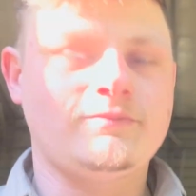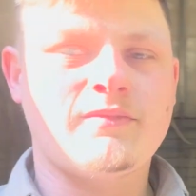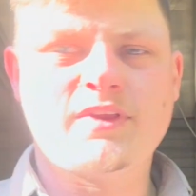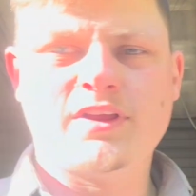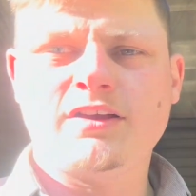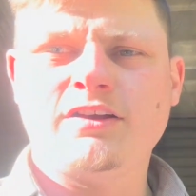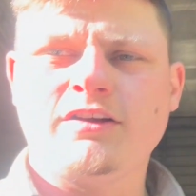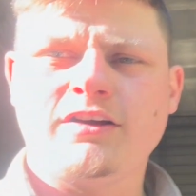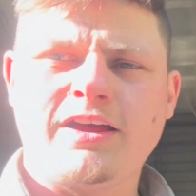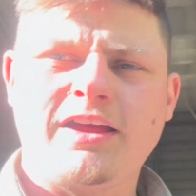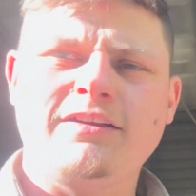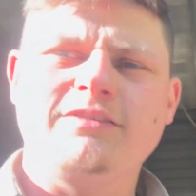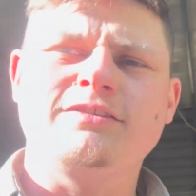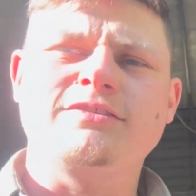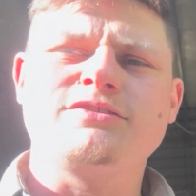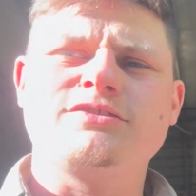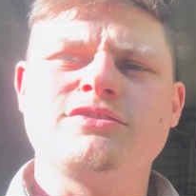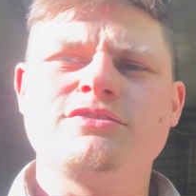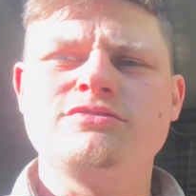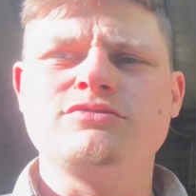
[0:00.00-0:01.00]
you're gonna have to
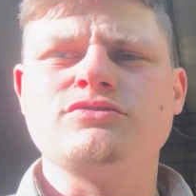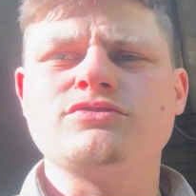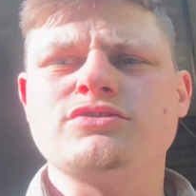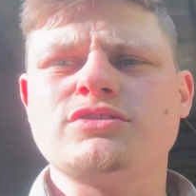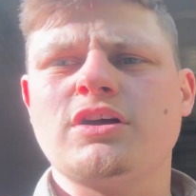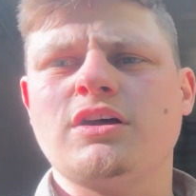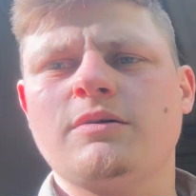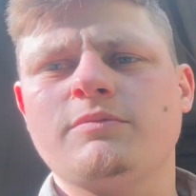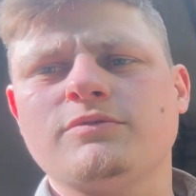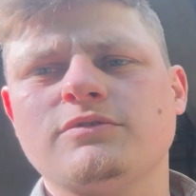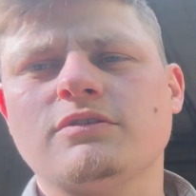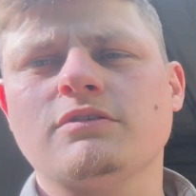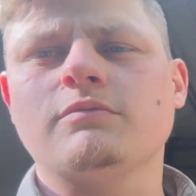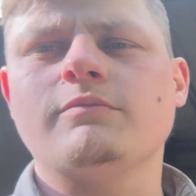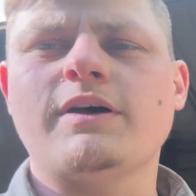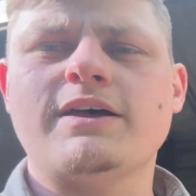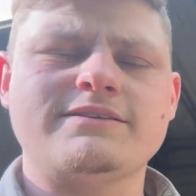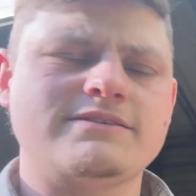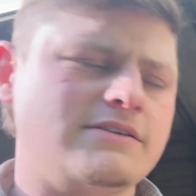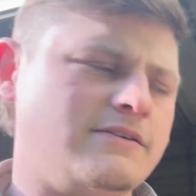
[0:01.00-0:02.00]
excuse the shop, it's a little
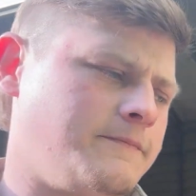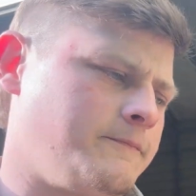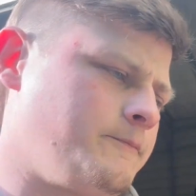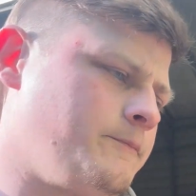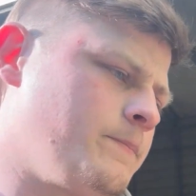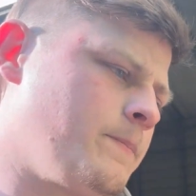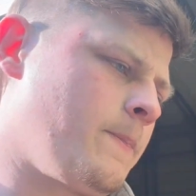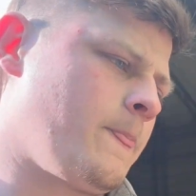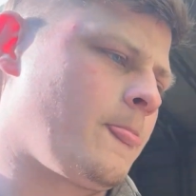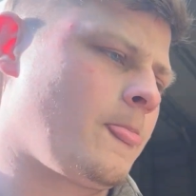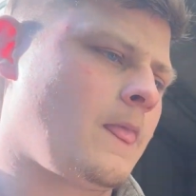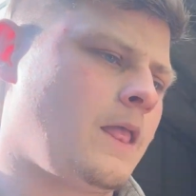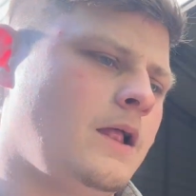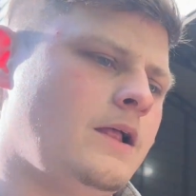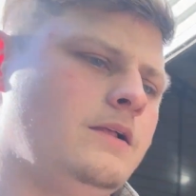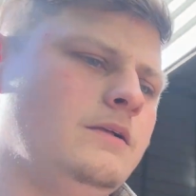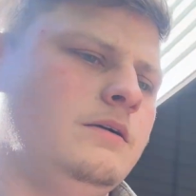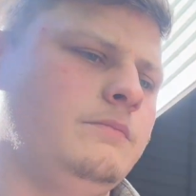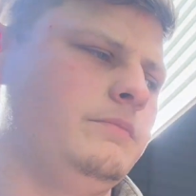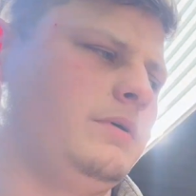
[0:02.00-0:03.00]
messy,
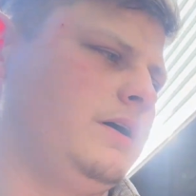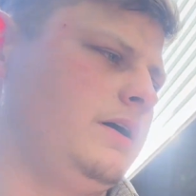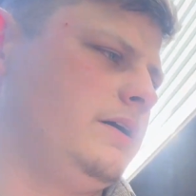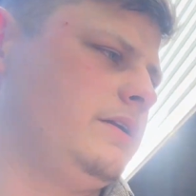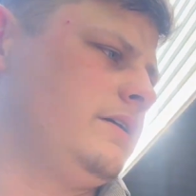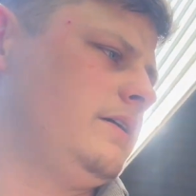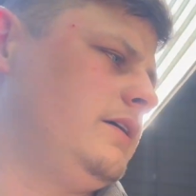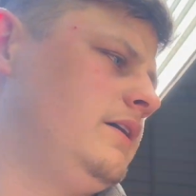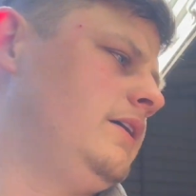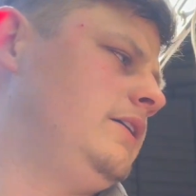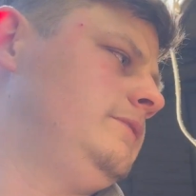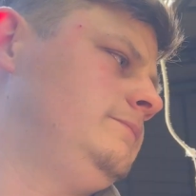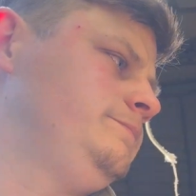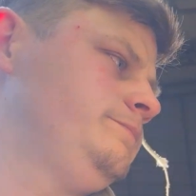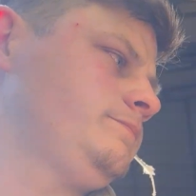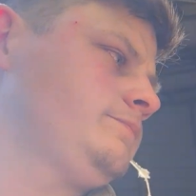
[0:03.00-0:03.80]
but